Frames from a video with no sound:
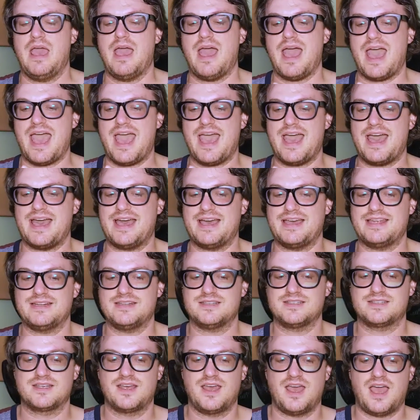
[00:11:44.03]

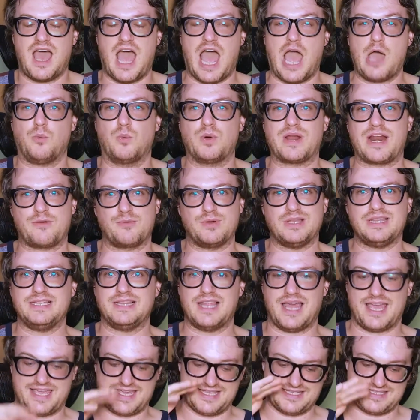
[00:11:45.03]
And what I really
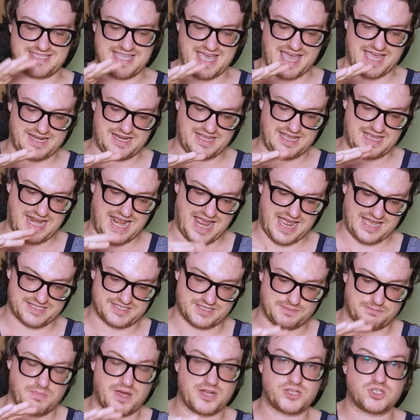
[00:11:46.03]
like is that it has a
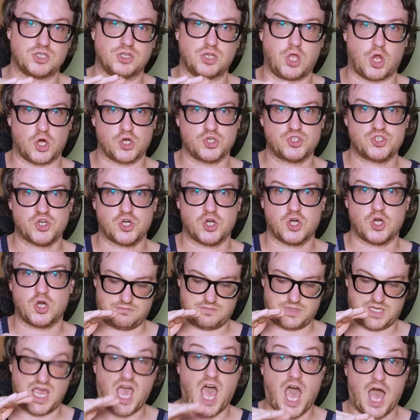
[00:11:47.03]
much larger
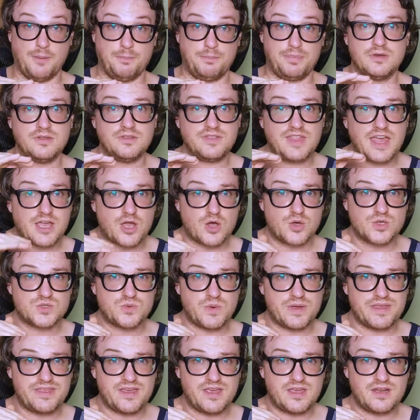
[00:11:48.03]
cup that goes
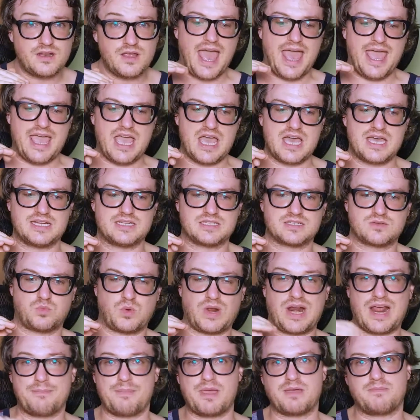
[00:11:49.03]
with it, and when
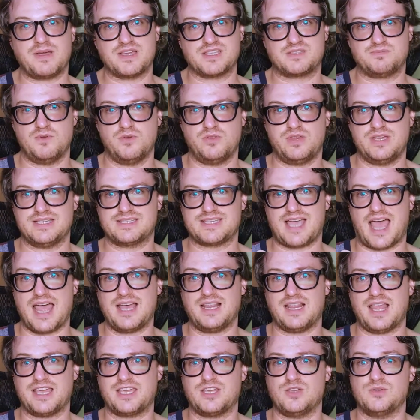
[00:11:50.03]
I make my smoothies, I
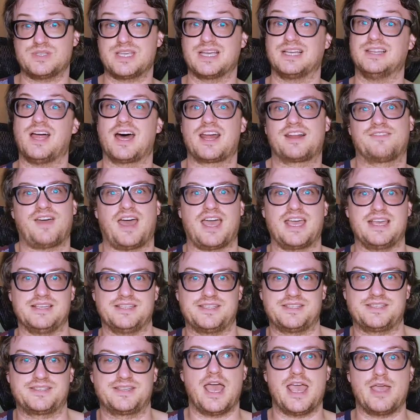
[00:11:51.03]
like using a lot of
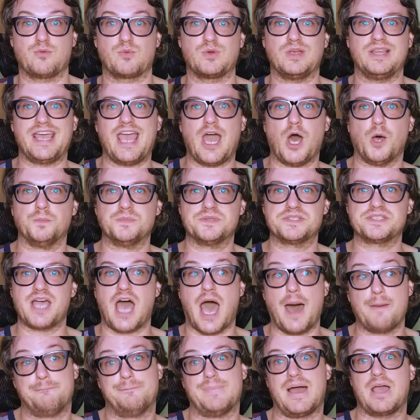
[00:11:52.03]
ice. It really helps
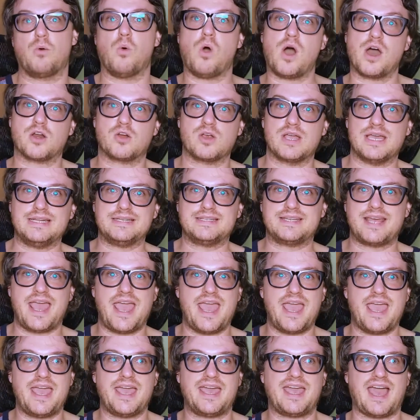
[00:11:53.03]
up my water
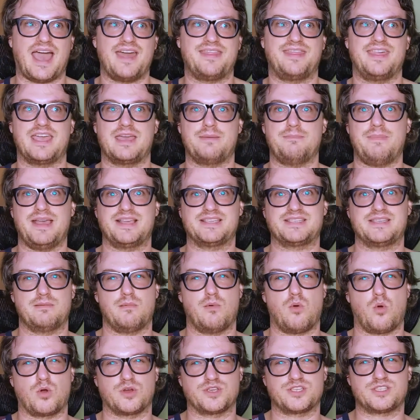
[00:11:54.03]
intake. I think it makes it
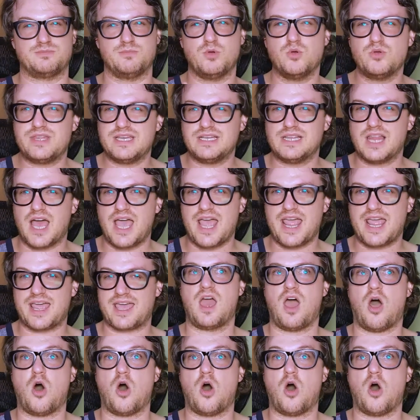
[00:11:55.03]
more smoothie-like.